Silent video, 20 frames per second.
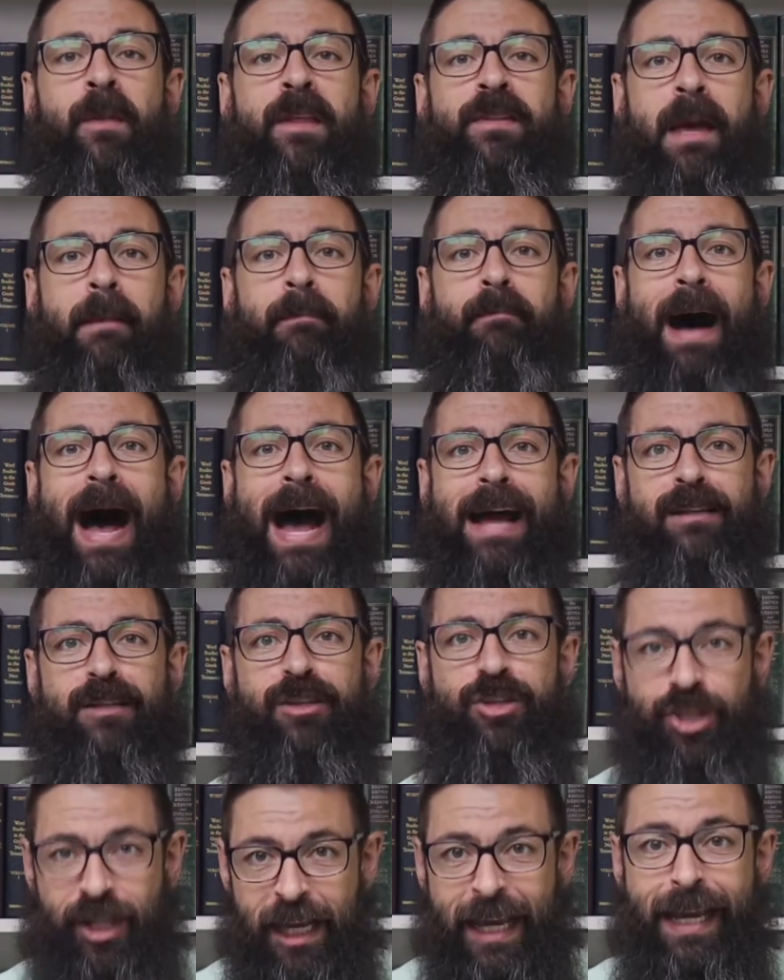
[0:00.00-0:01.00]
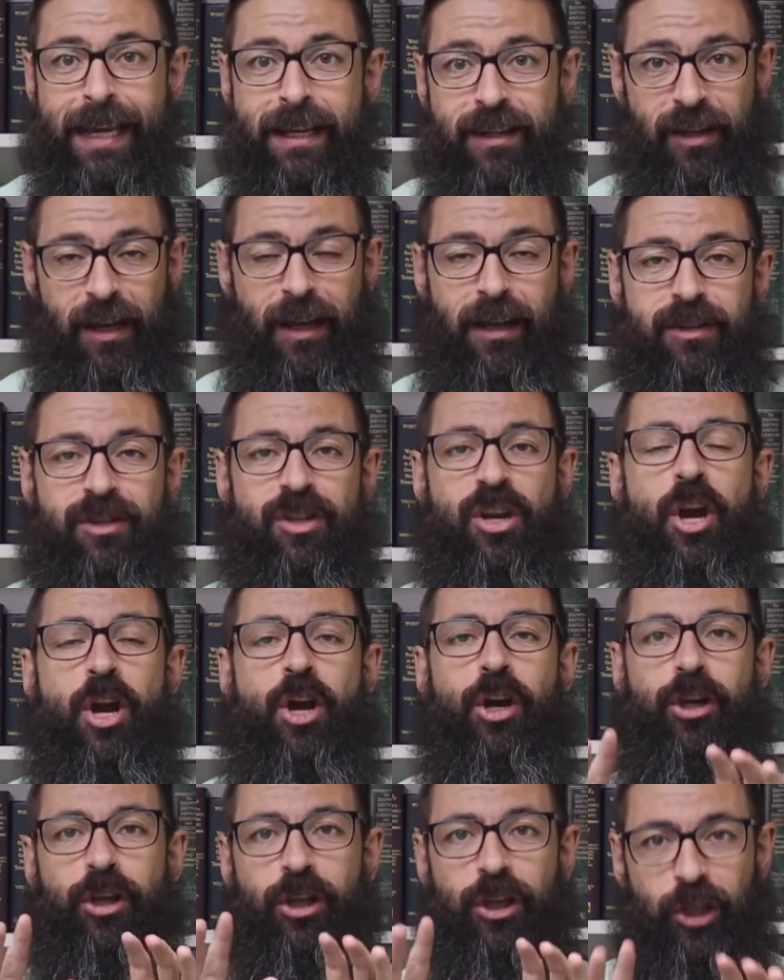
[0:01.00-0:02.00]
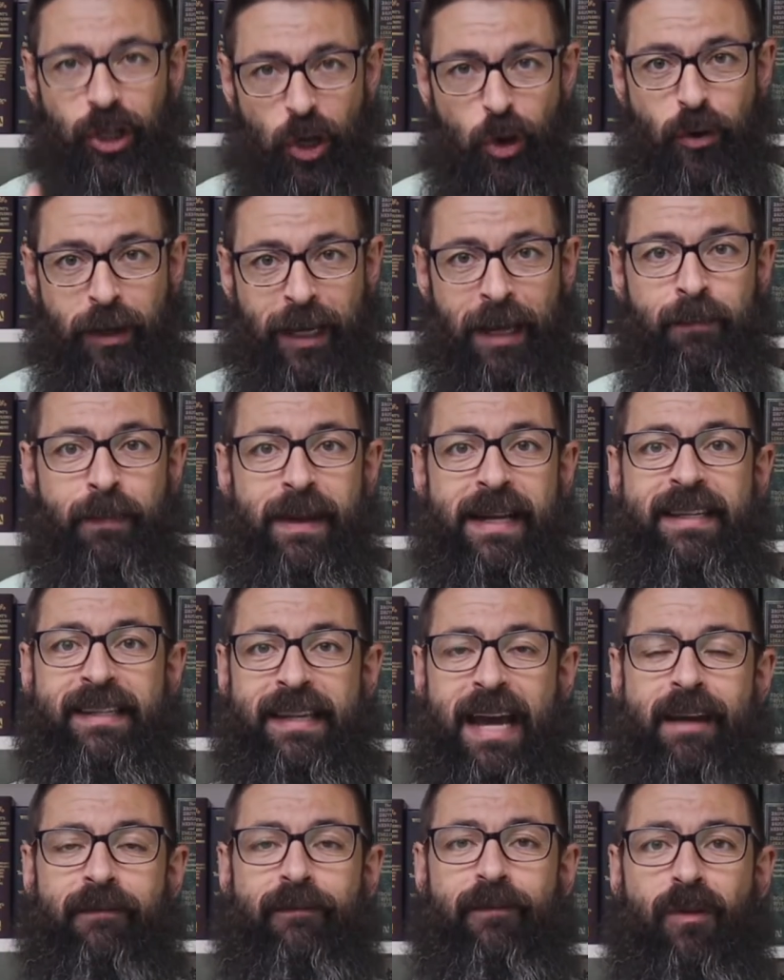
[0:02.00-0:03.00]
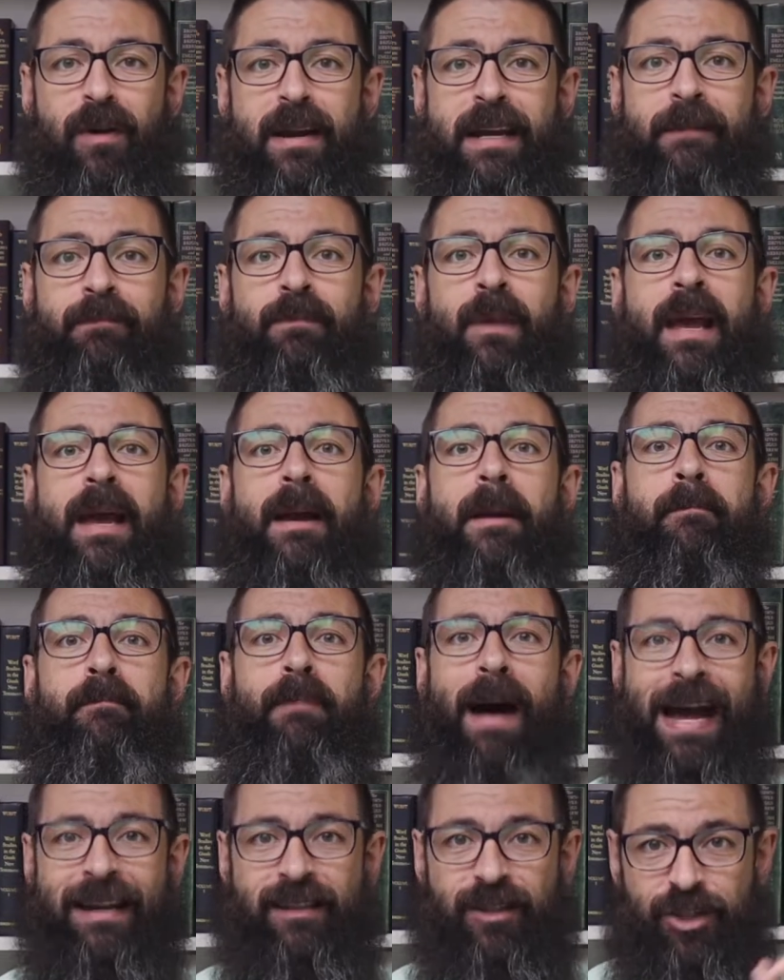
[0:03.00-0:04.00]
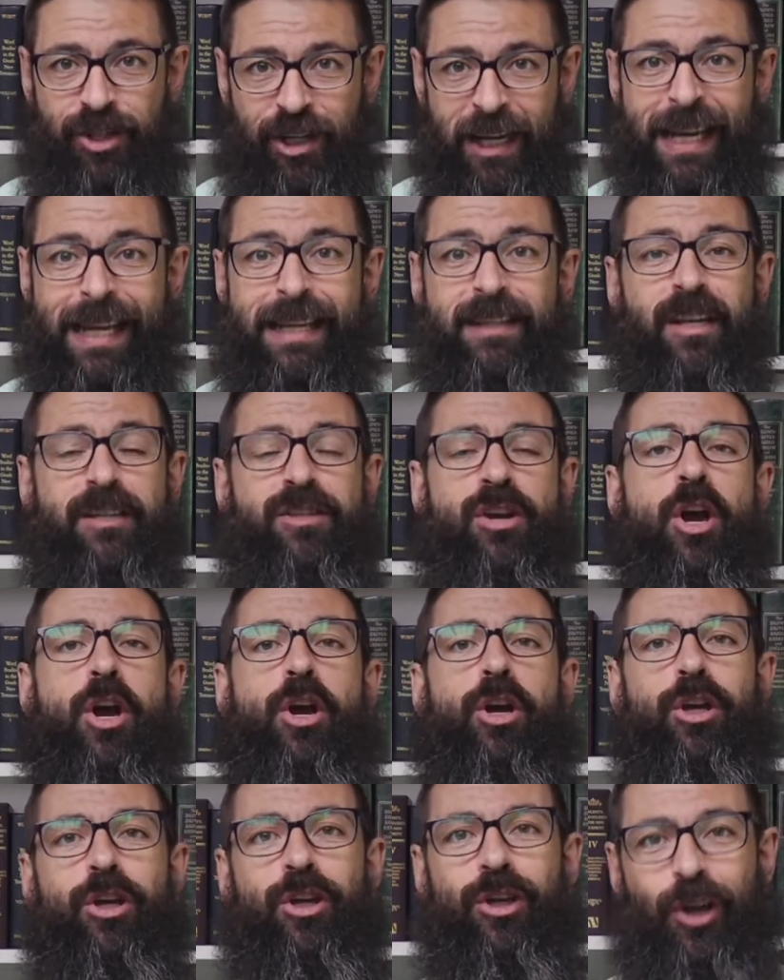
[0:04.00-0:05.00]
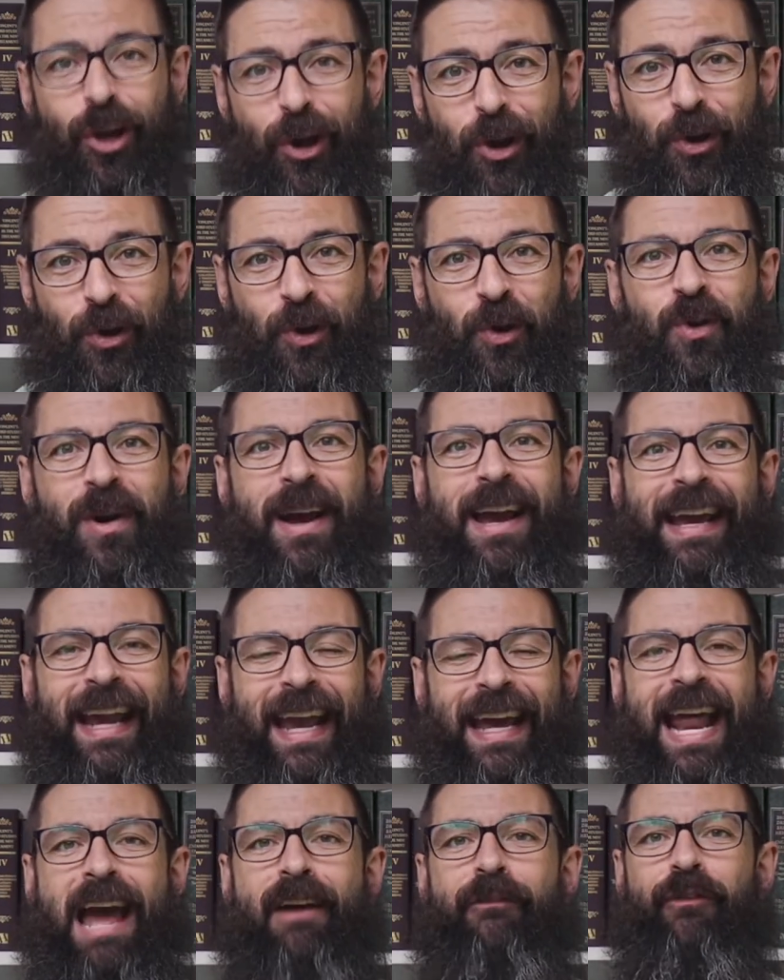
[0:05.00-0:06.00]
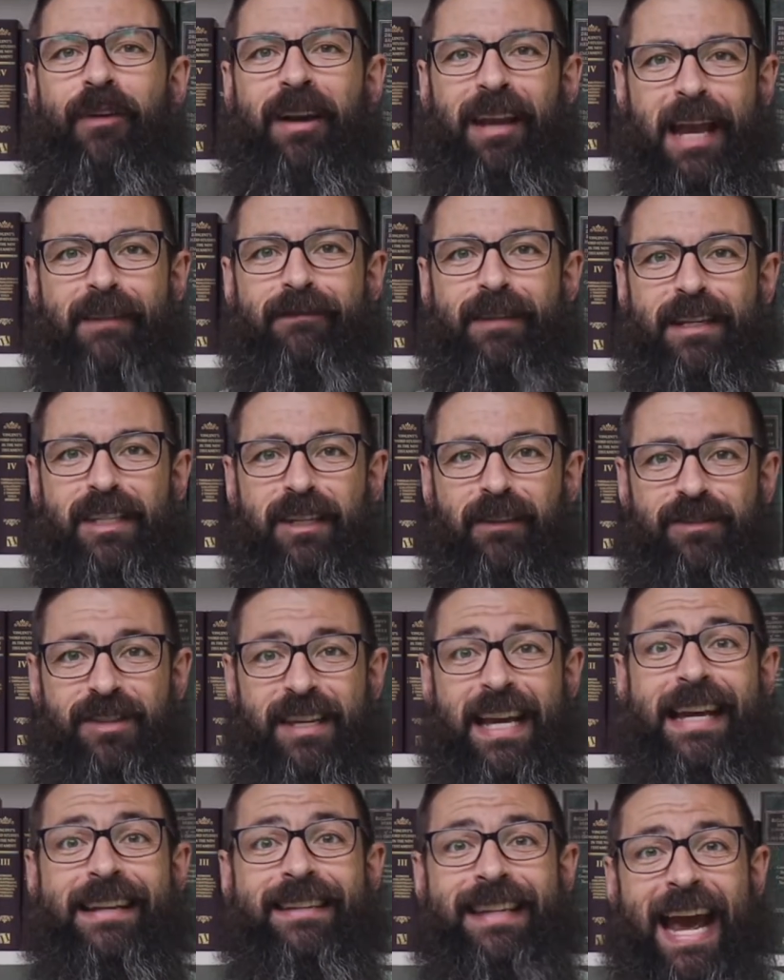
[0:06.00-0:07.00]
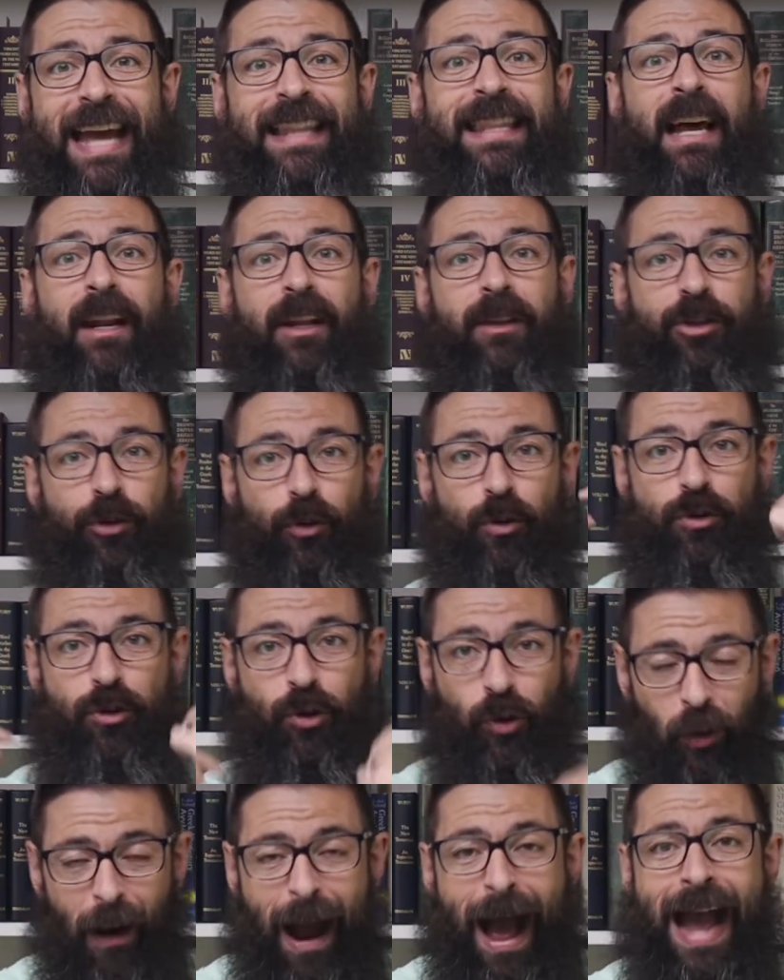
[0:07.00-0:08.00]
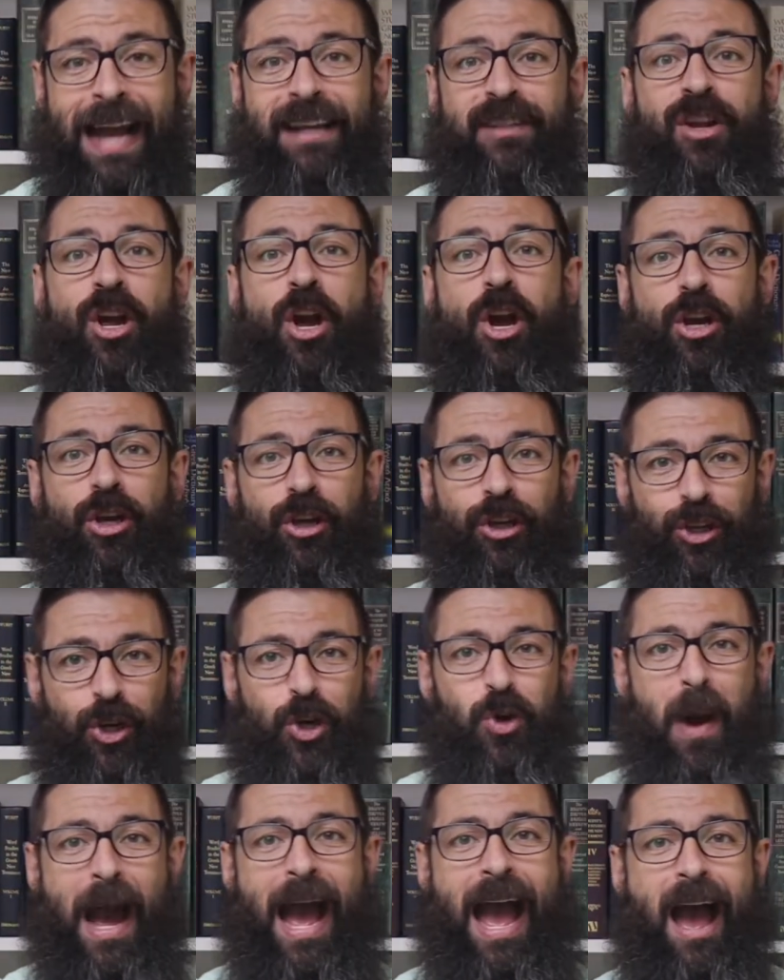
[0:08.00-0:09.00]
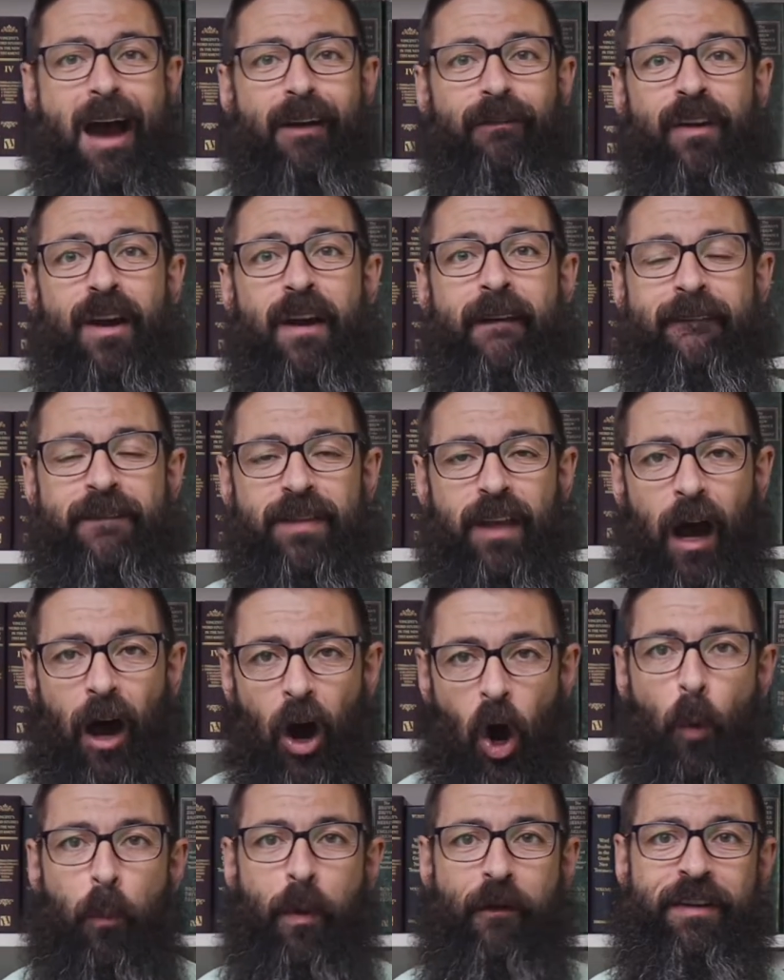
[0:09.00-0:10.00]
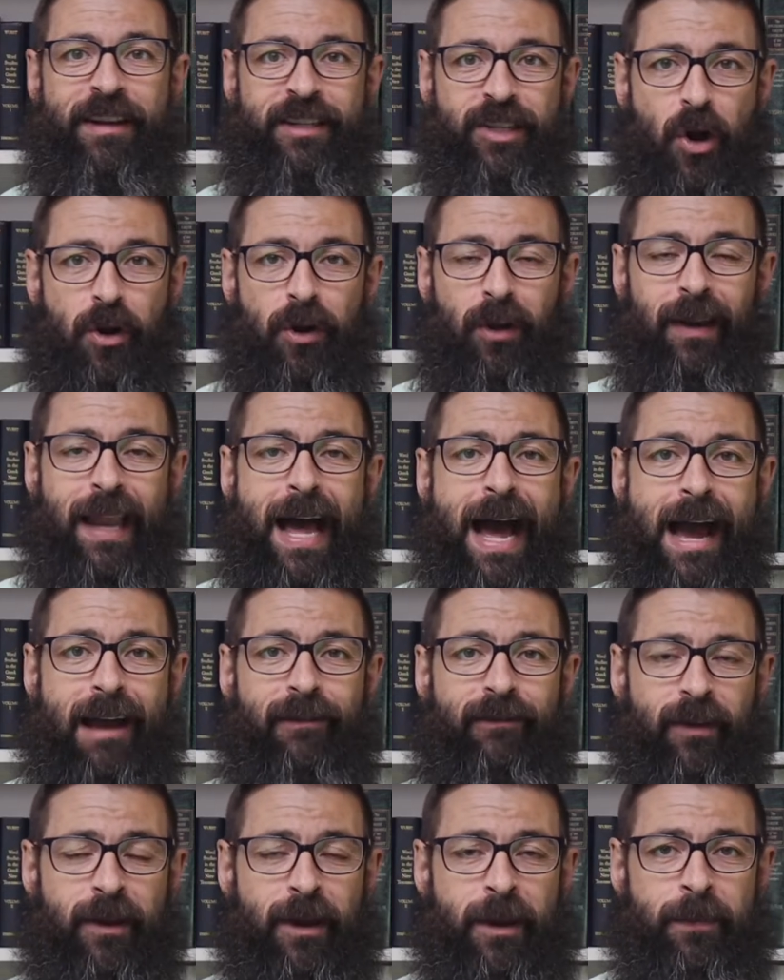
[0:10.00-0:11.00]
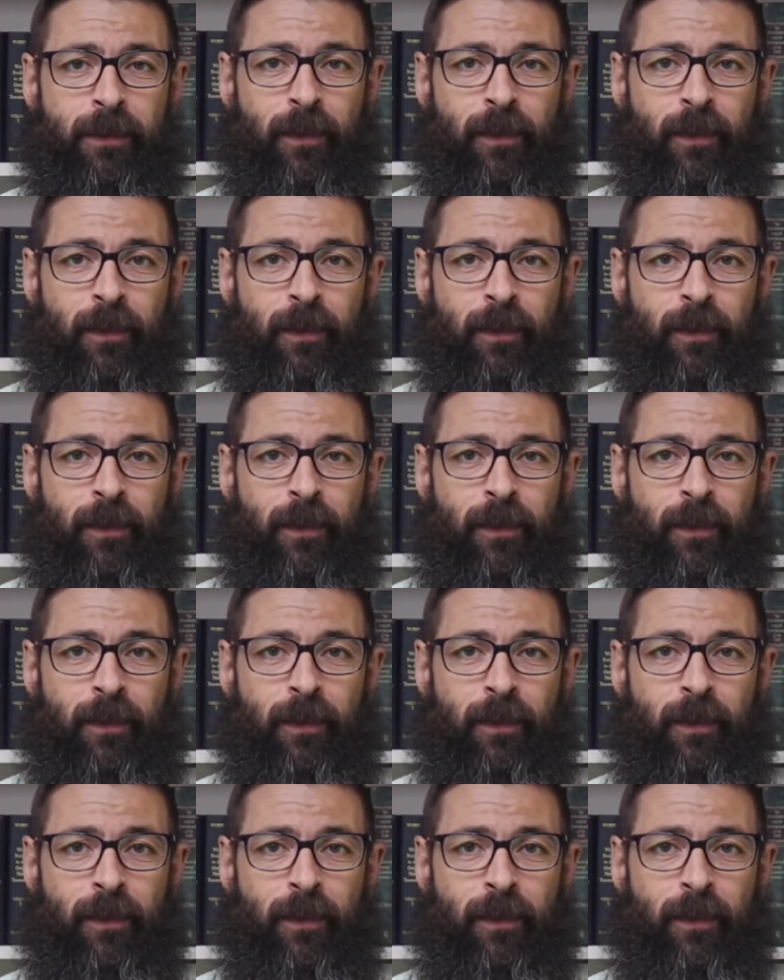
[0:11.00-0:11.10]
That by Jesus, you can be set free. And by Jesus, you can have forgiveness of sins. And that through Christ, you have the hope of eternal life.